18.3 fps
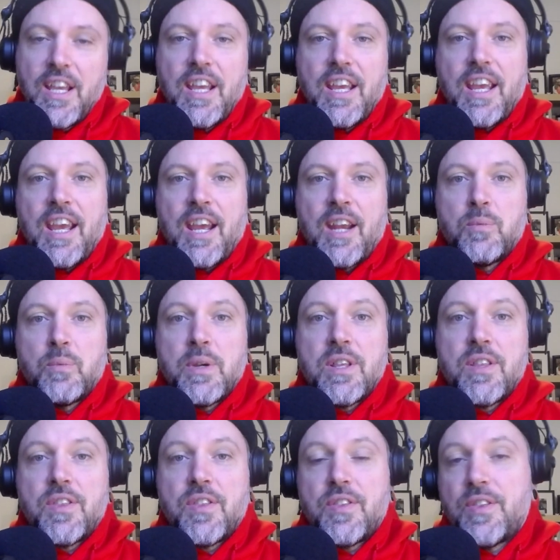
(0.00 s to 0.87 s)
and
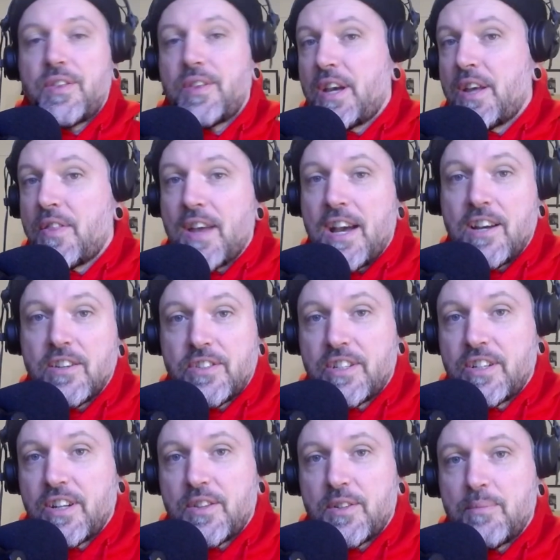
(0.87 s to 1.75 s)
with 1,000
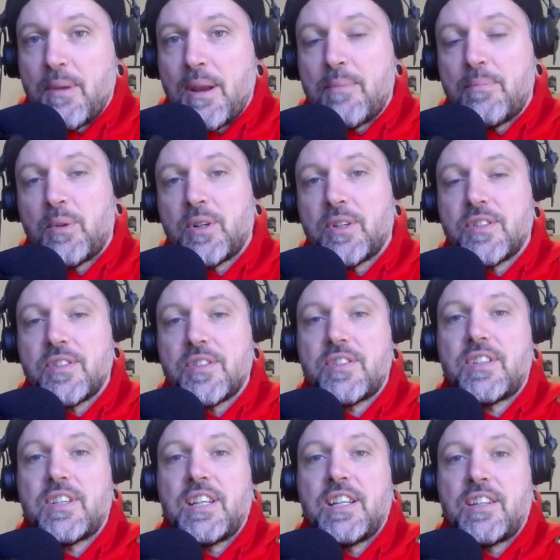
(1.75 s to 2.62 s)
other
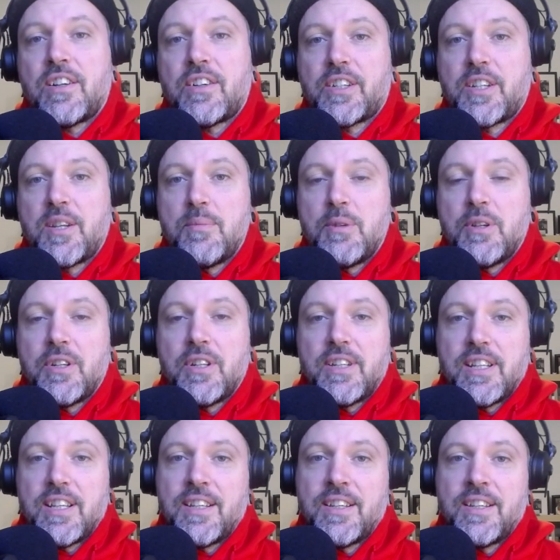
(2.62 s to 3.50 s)
members in our
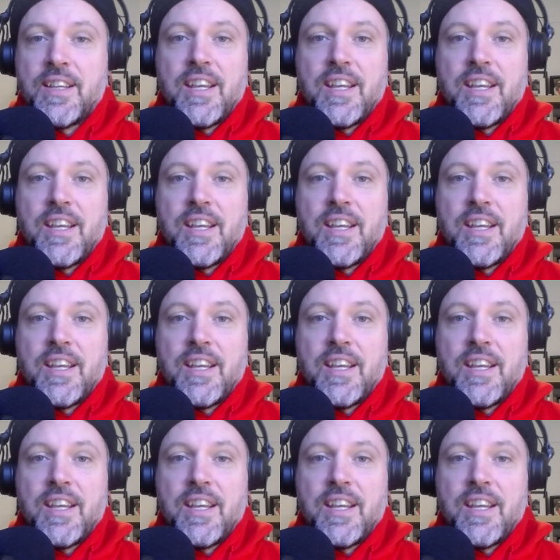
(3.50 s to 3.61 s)
community.